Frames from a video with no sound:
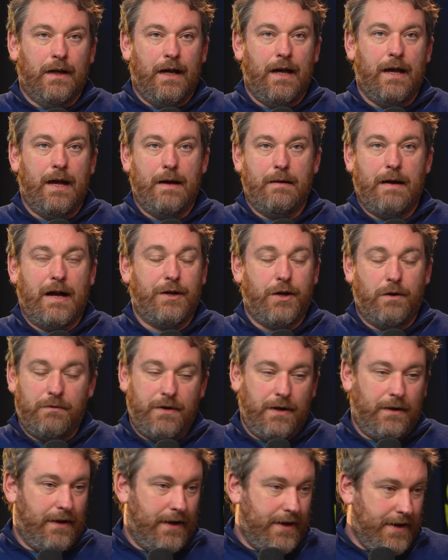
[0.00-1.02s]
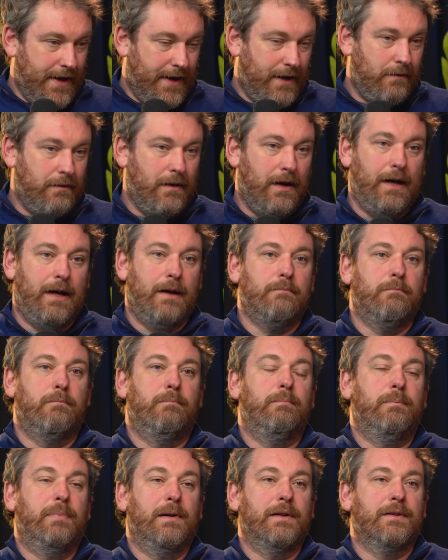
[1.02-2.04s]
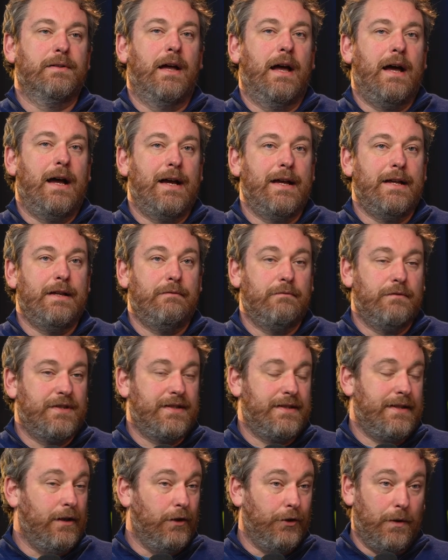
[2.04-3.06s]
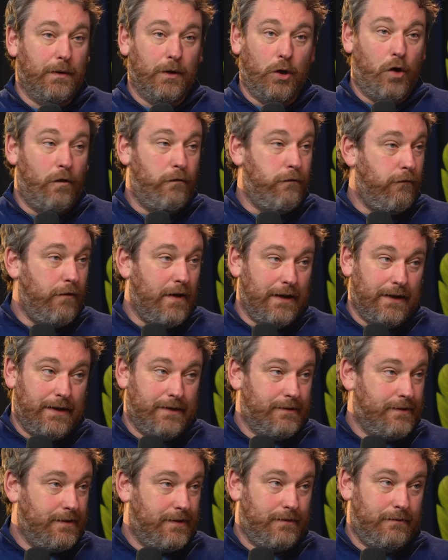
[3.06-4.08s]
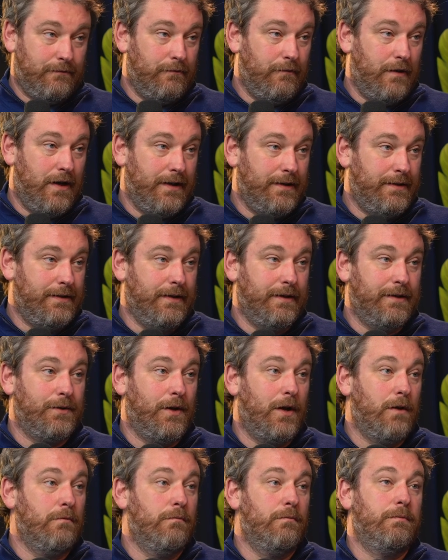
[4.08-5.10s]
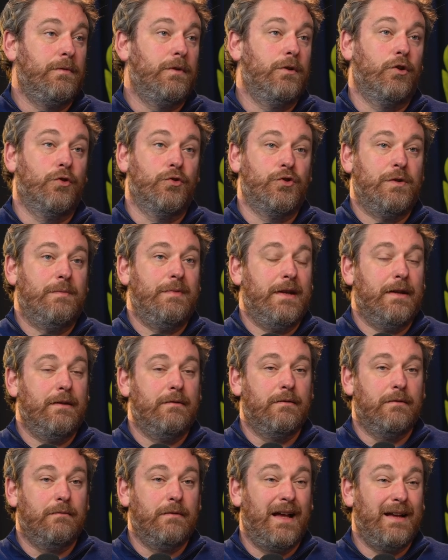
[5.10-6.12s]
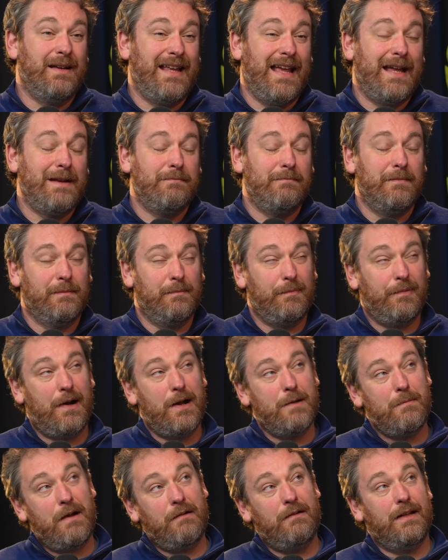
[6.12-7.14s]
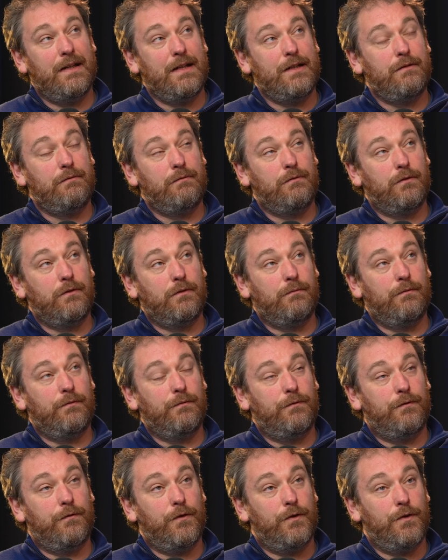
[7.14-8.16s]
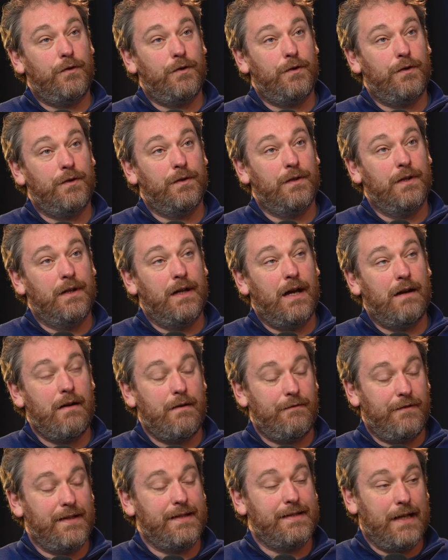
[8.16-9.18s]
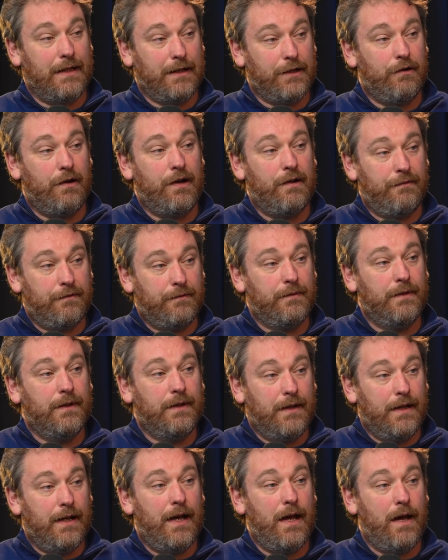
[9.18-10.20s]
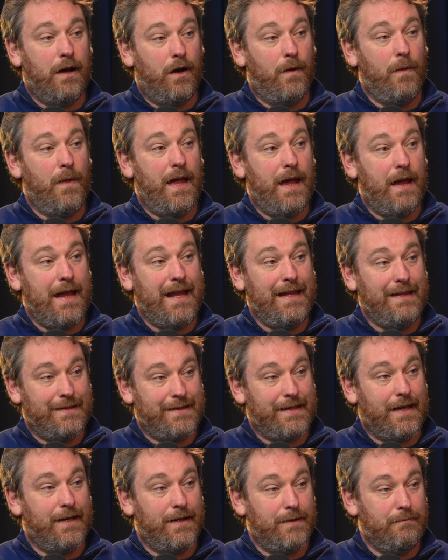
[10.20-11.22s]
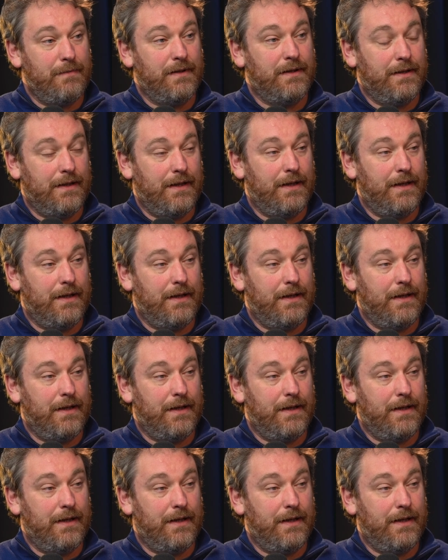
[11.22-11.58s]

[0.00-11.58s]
I don't do that now, but I still do a lot of freelance writing. So I contribute, again, primarily I write for The Telegraph on their In Time